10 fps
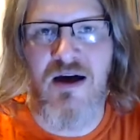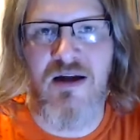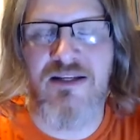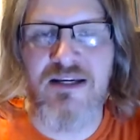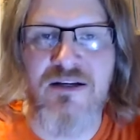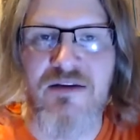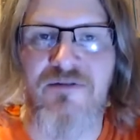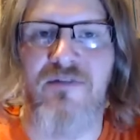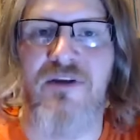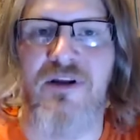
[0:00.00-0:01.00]
D&D
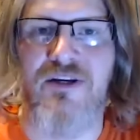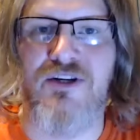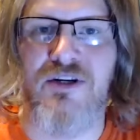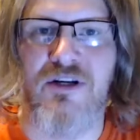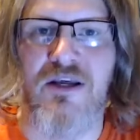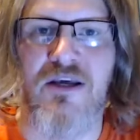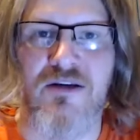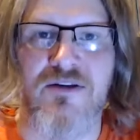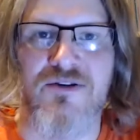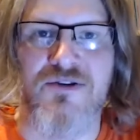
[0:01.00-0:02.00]
5th Edition
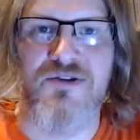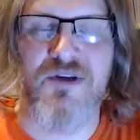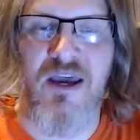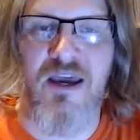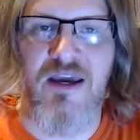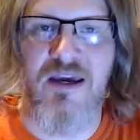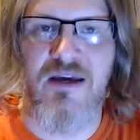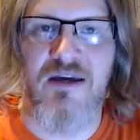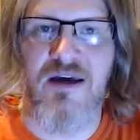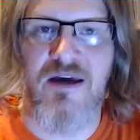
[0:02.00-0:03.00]
is
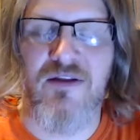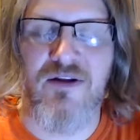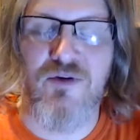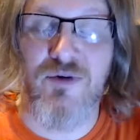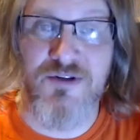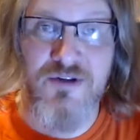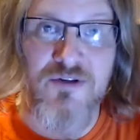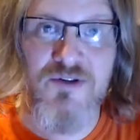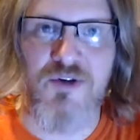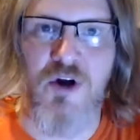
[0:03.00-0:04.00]
the newest
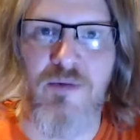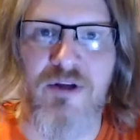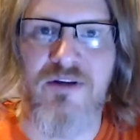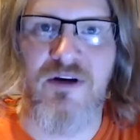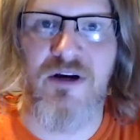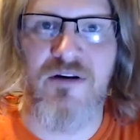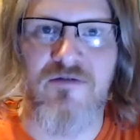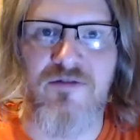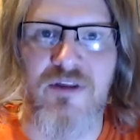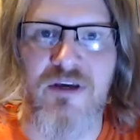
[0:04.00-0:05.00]
installment
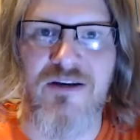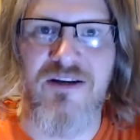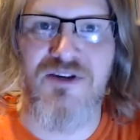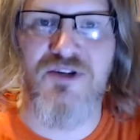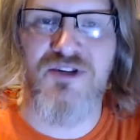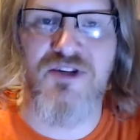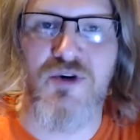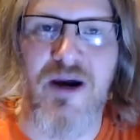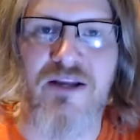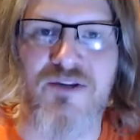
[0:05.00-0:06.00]
of the Dungeons &
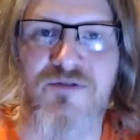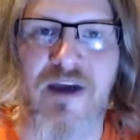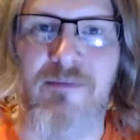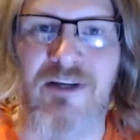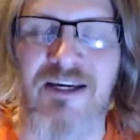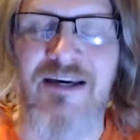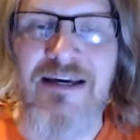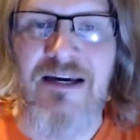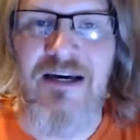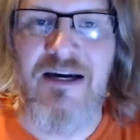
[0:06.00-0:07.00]
Dragons family.
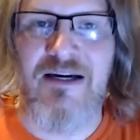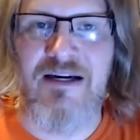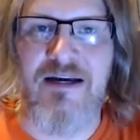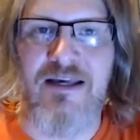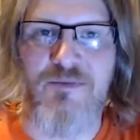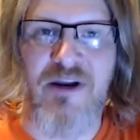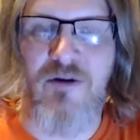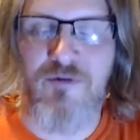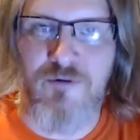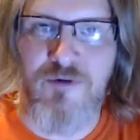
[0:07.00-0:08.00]
Has been
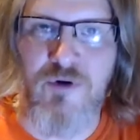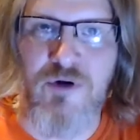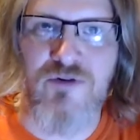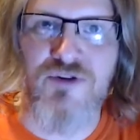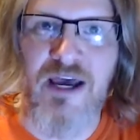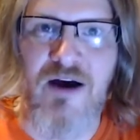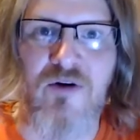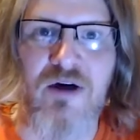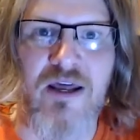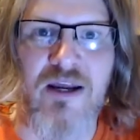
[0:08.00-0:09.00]
out for a few years
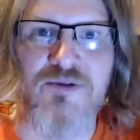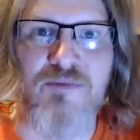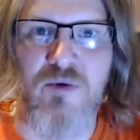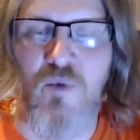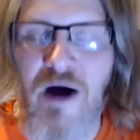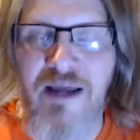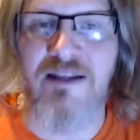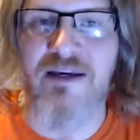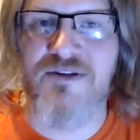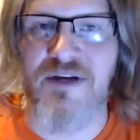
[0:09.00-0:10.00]
now and has been
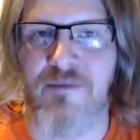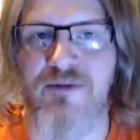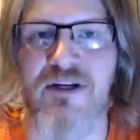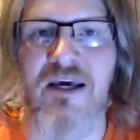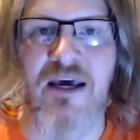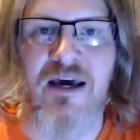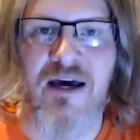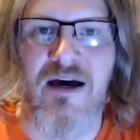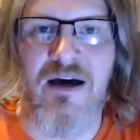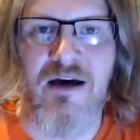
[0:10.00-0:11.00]
widely accepted
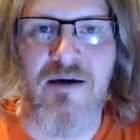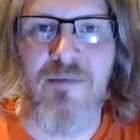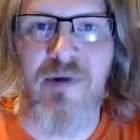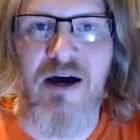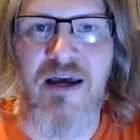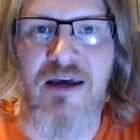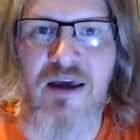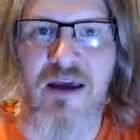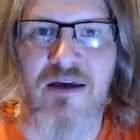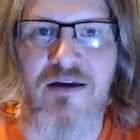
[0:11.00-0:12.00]
by
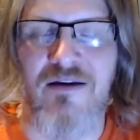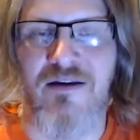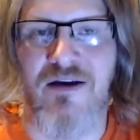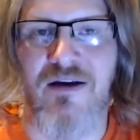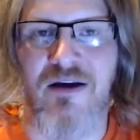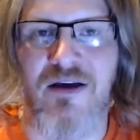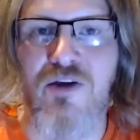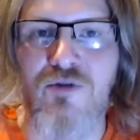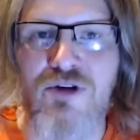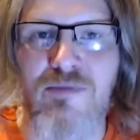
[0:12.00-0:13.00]
a
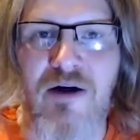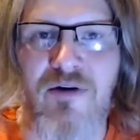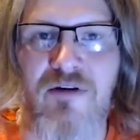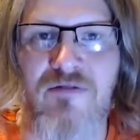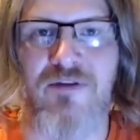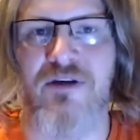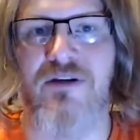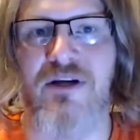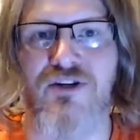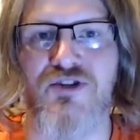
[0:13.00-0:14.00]
huge amount of the
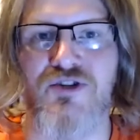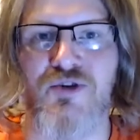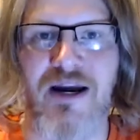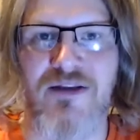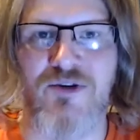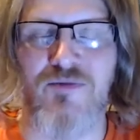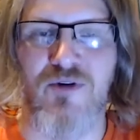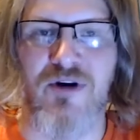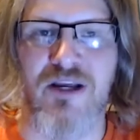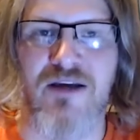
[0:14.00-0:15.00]
Dungeons & Dragons
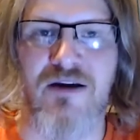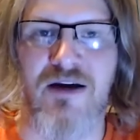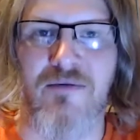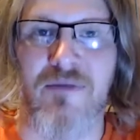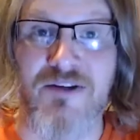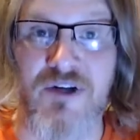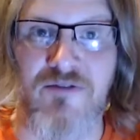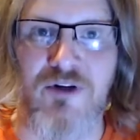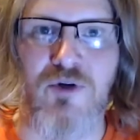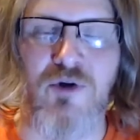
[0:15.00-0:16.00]
community, myself
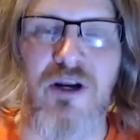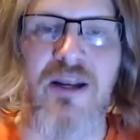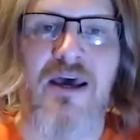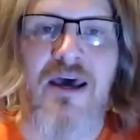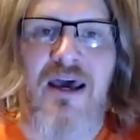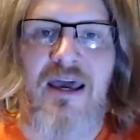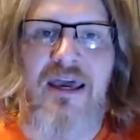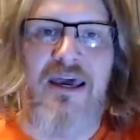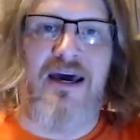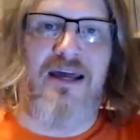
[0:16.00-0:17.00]
included.
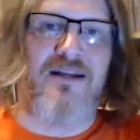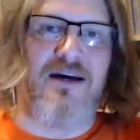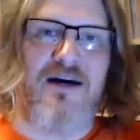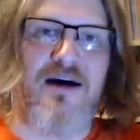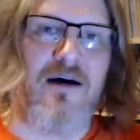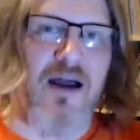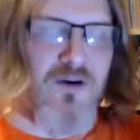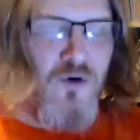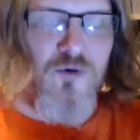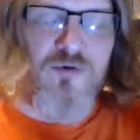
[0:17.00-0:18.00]
And I
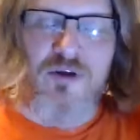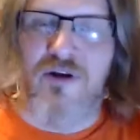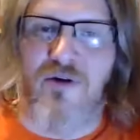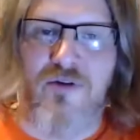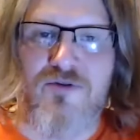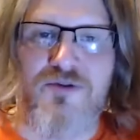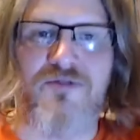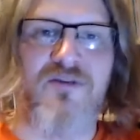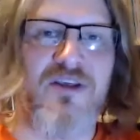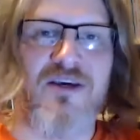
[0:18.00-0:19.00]
know, there's
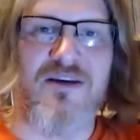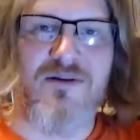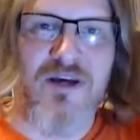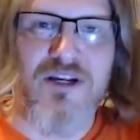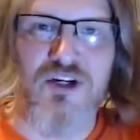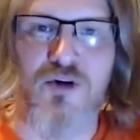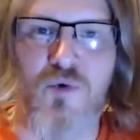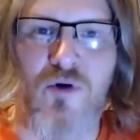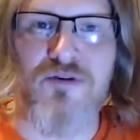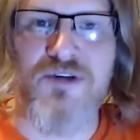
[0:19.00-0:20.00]
the edition
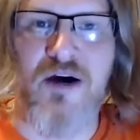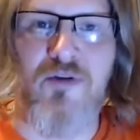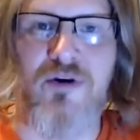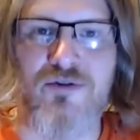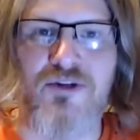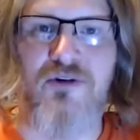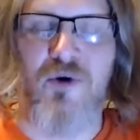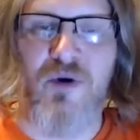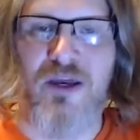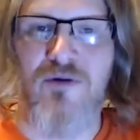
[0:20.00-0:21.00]
wars out there still
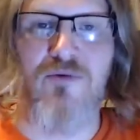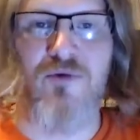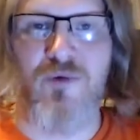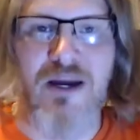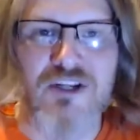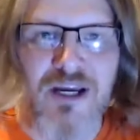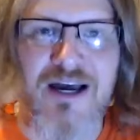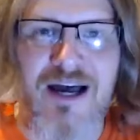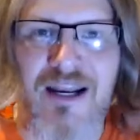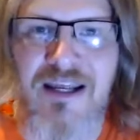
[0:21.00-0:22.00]
going, raging
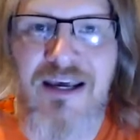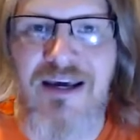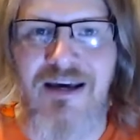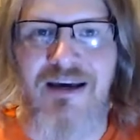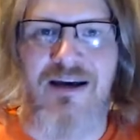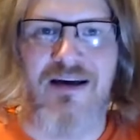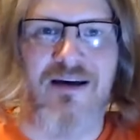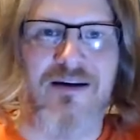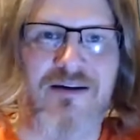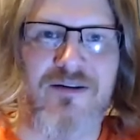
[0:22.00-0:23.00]
on,
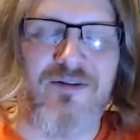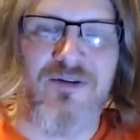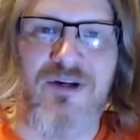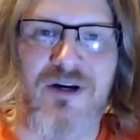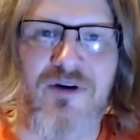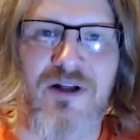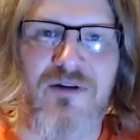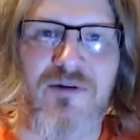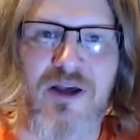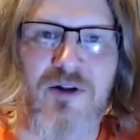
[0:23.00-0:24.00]

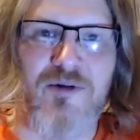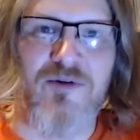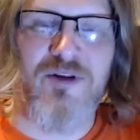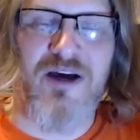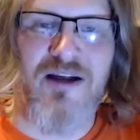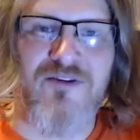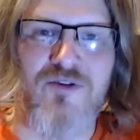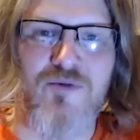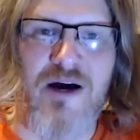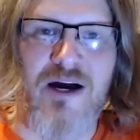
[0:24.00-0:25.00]
held
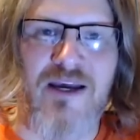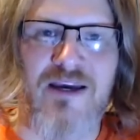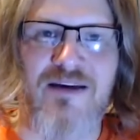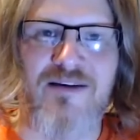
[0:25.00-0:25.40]
onto by